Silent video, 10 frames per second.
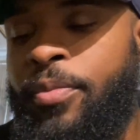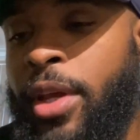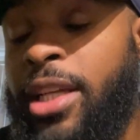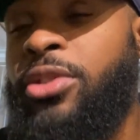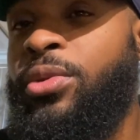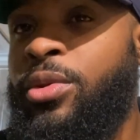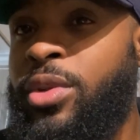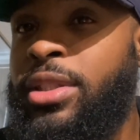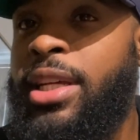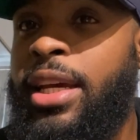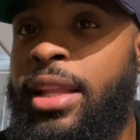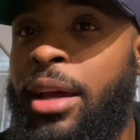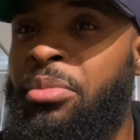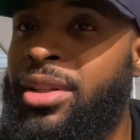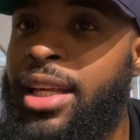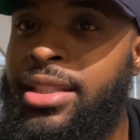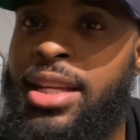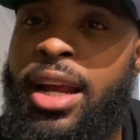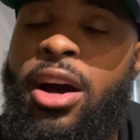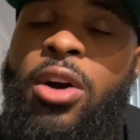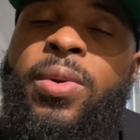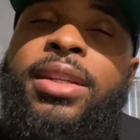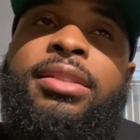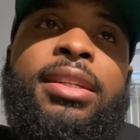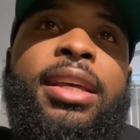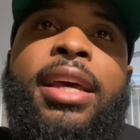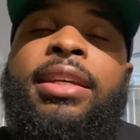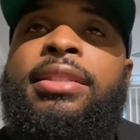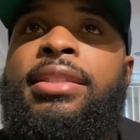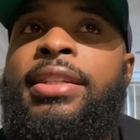History will say that, but that's not always the case.